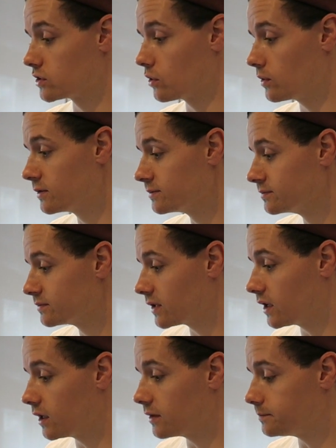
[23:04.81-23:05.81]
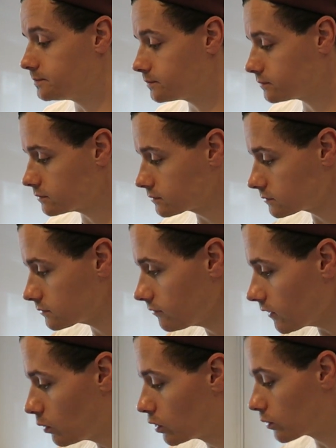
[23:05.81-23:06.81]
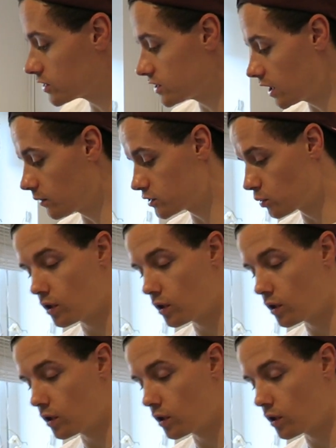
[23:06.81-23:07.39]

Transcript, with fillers: So um, we want to start with